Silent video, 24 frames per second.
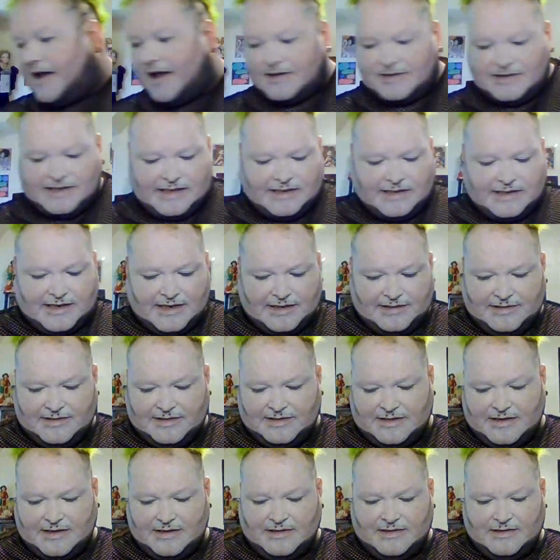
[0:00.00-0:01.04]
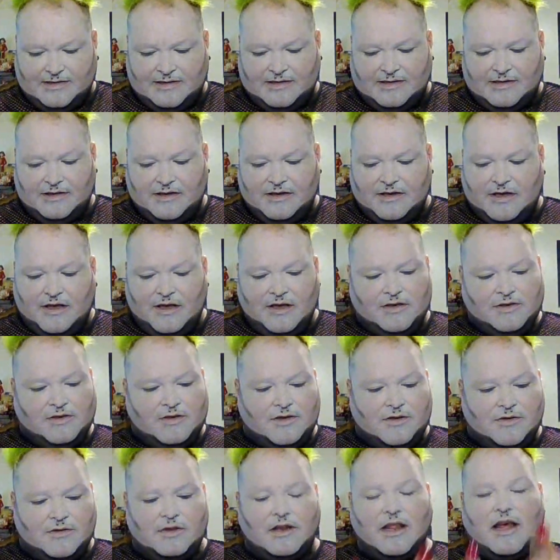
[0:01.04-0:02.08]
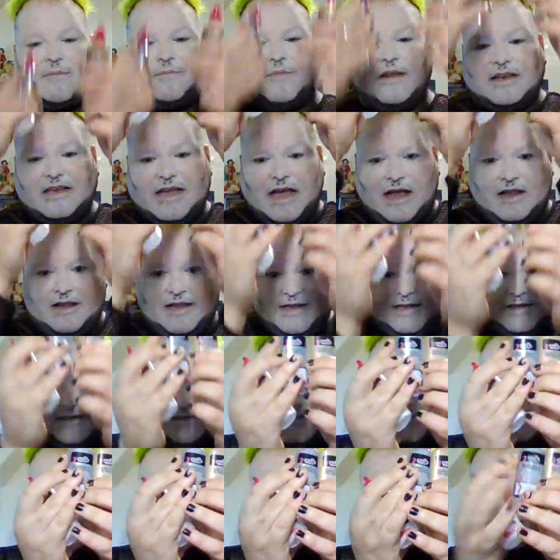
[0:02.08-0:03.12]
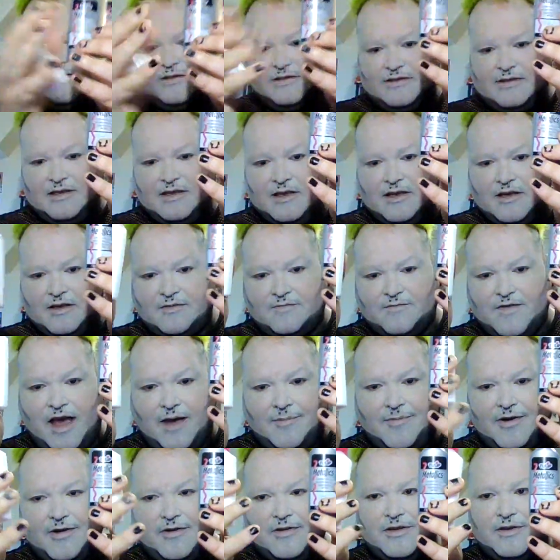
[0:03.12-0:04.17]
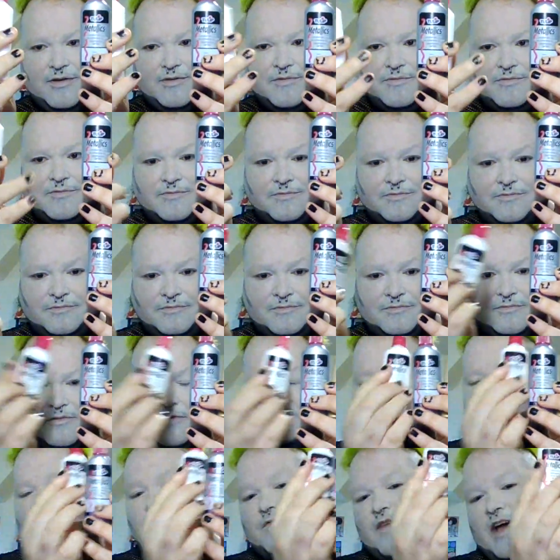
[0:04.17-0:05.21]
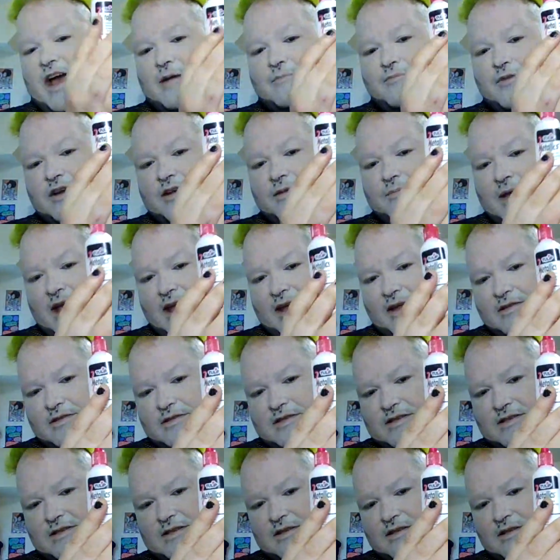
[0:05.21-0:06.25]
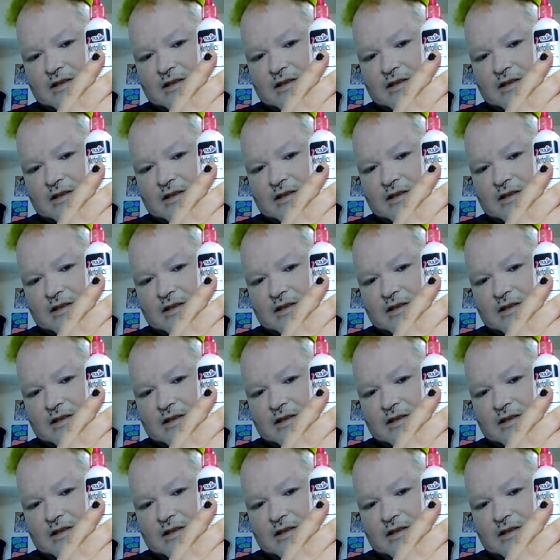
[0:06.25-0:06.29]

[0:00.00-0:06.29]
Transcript: assistants. Tulip Metallics fabric glue. well, fabric paints.